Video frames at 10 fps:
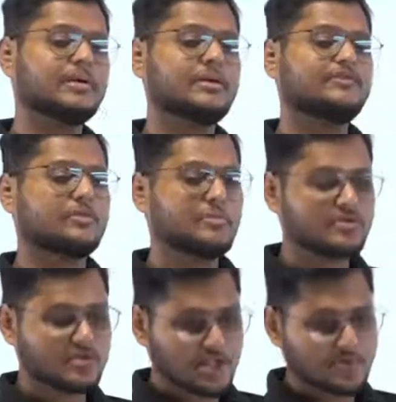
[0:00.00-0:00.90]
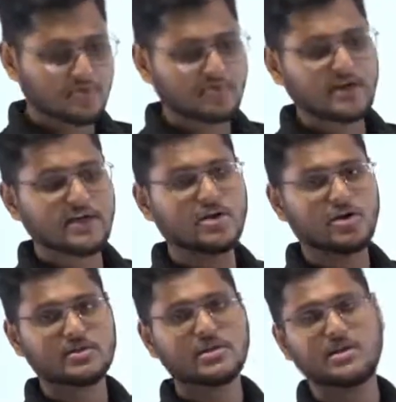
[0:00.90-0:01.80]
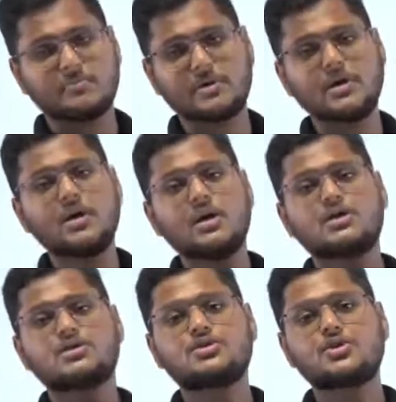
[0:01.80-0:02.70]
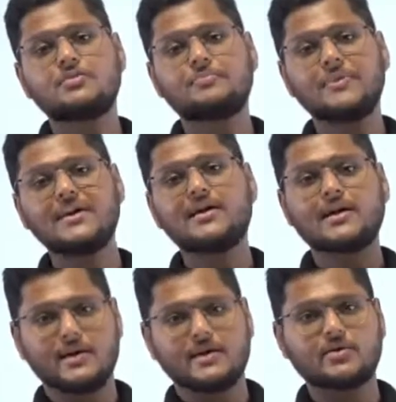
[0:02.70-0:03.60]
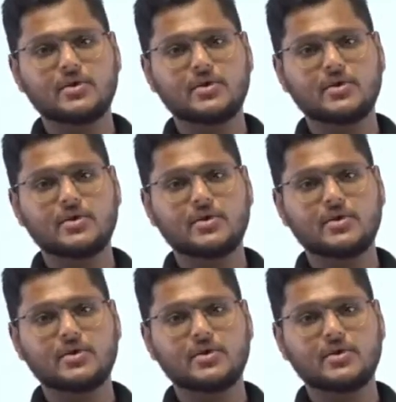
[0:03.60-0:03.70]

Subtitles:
information they are providing on the label should be correct.